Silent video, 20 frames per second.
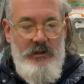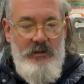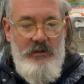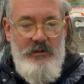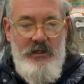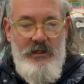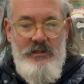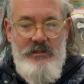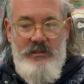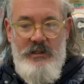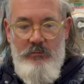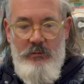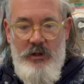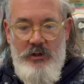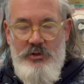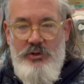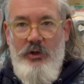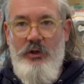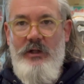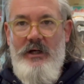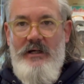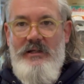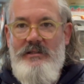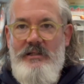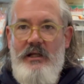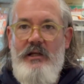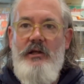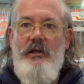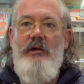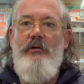they said the toy that I
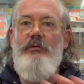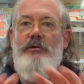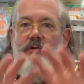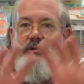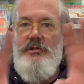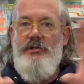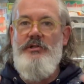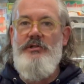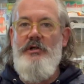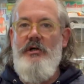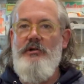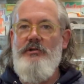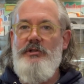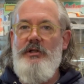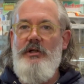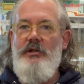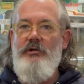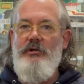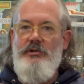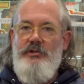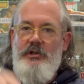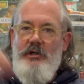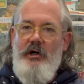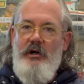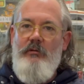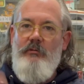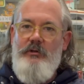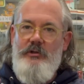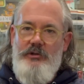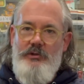sent you, which is the Starsky Hutch car
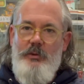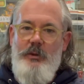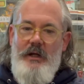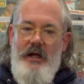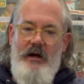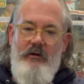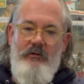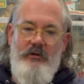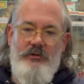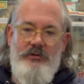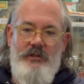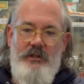with the twin aerials at the